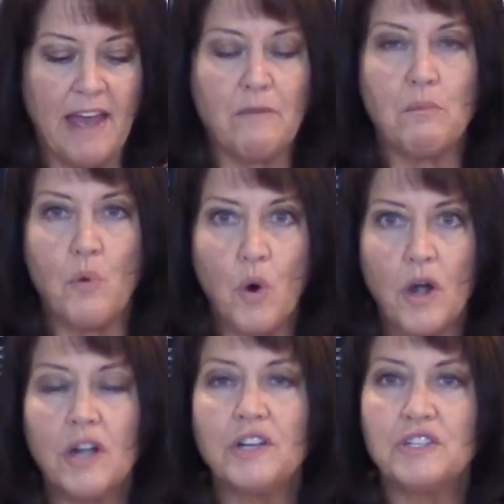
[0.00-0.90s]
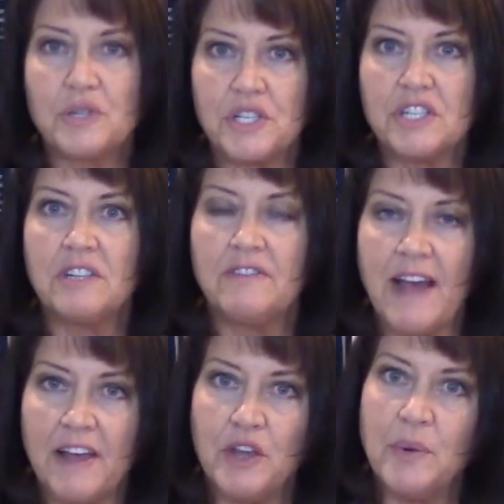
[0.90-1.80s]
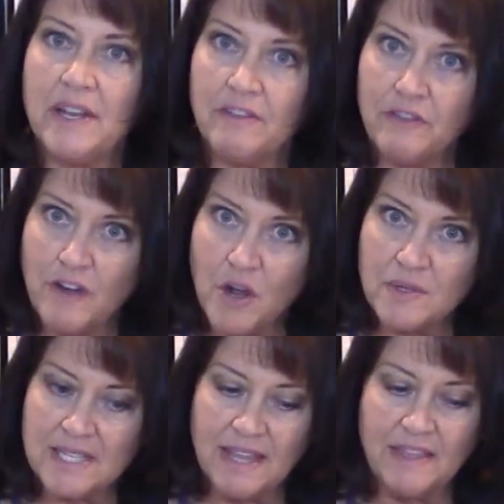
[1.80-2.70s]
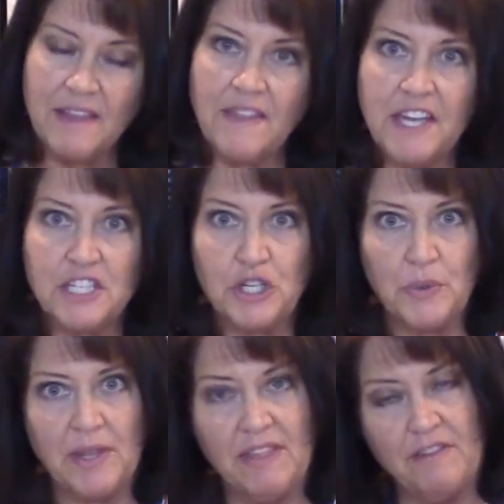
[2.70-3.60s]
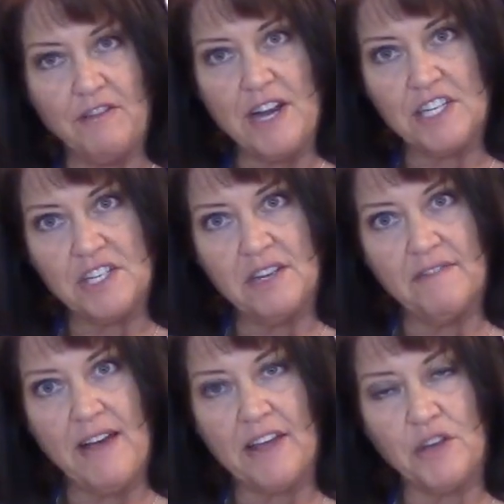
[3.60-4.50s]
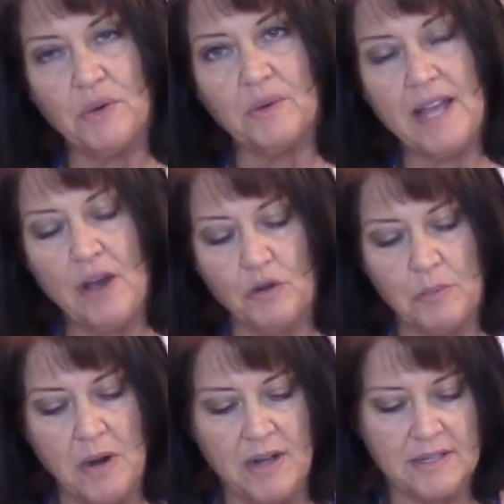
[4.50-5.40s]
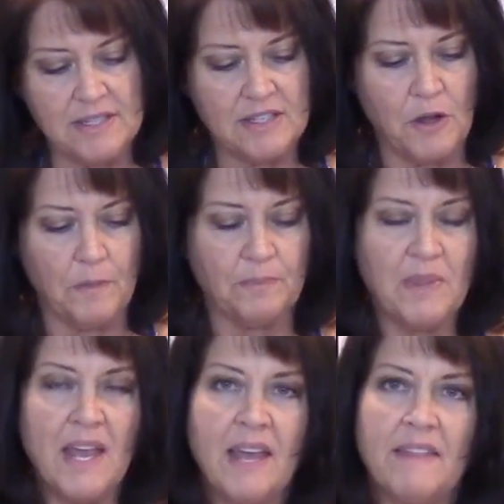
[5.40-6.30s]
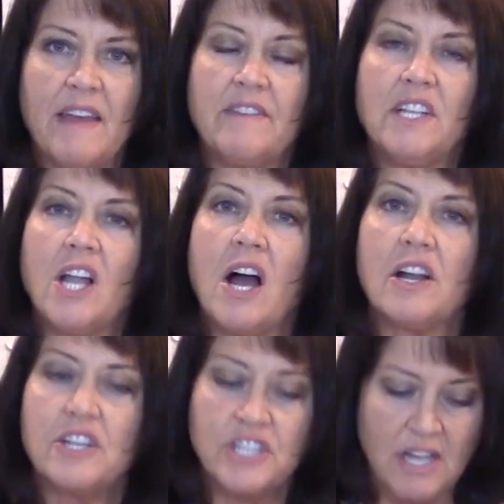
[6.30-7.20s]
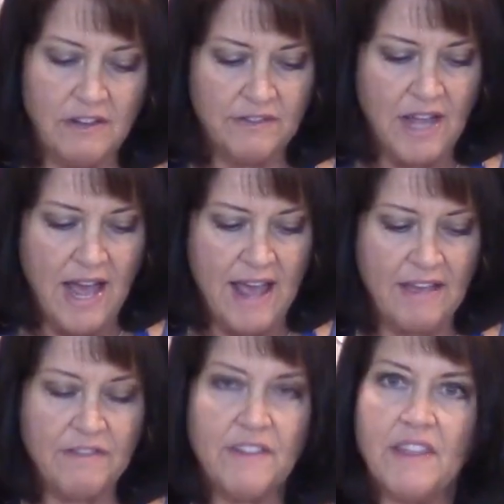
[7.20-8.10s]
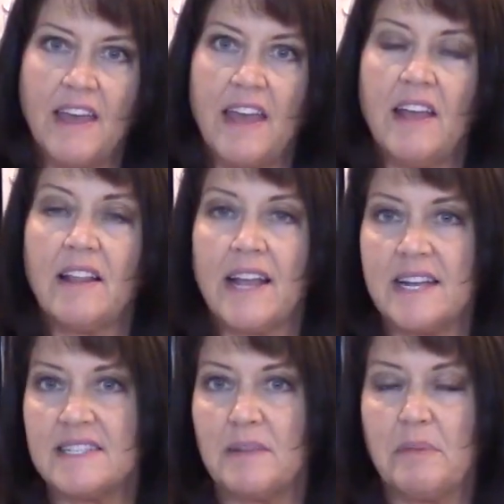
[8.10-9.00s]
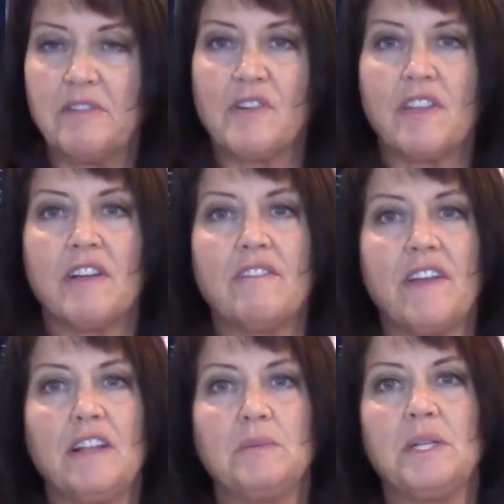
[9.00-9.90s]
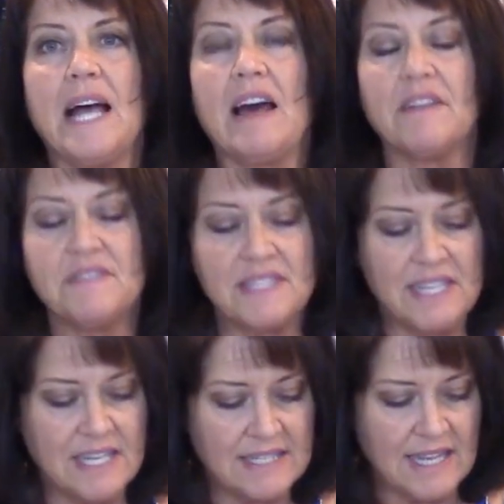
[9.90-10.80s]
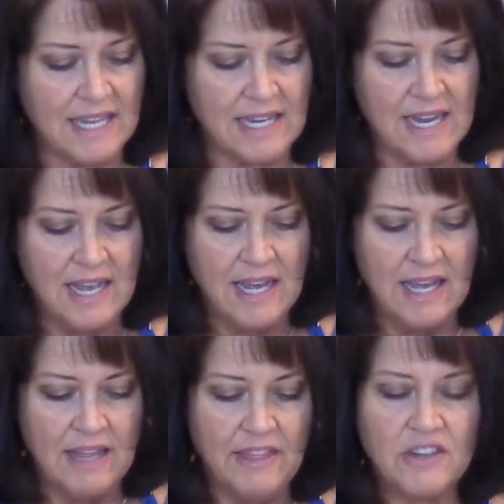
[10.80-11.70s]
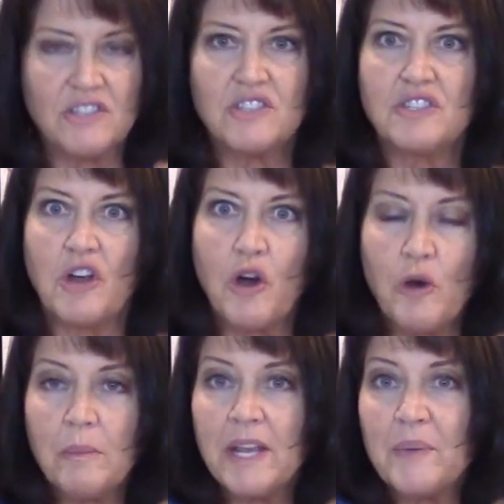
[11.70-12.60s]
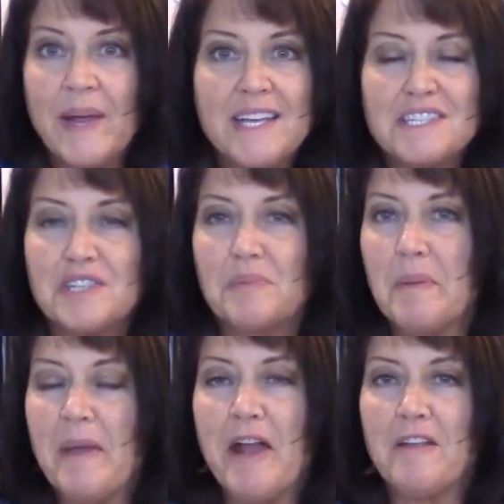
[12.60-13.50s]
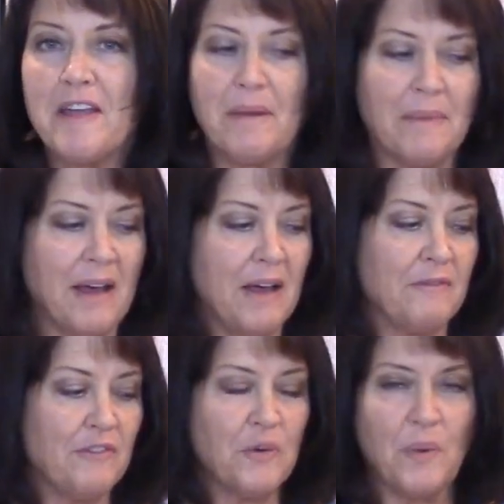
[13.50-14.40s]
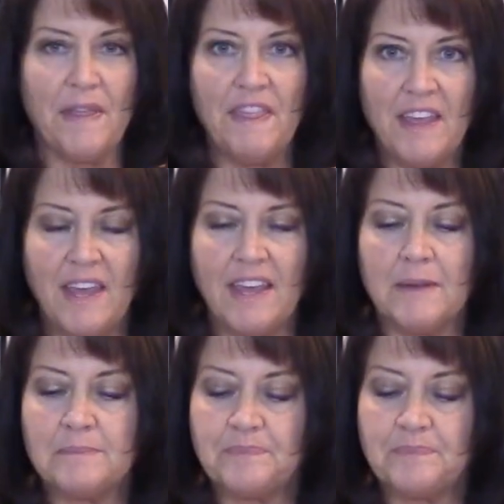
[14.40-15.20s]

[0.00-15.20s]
more nutritional value in frozen than they do in the fresh value counterpart. So they have a longer shelf life. Like I said before, they're available out of season. There's so many ways to prepare them. For one thing,